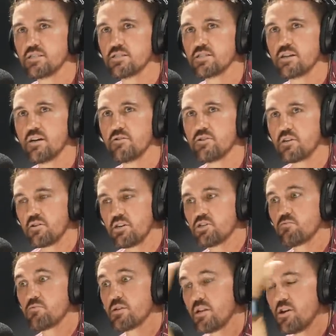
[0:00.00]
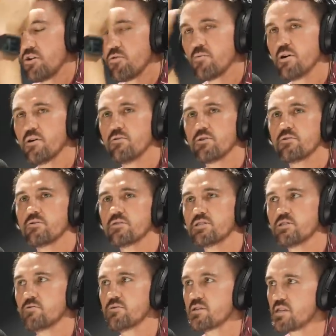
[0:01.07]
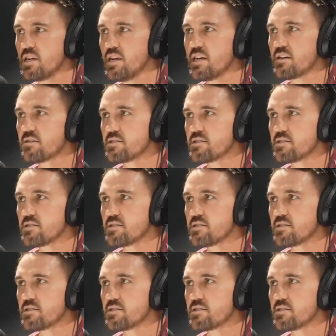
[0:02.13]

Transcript: You know, he'll hit you with an elbow, he'll hit you with a kick. That's what I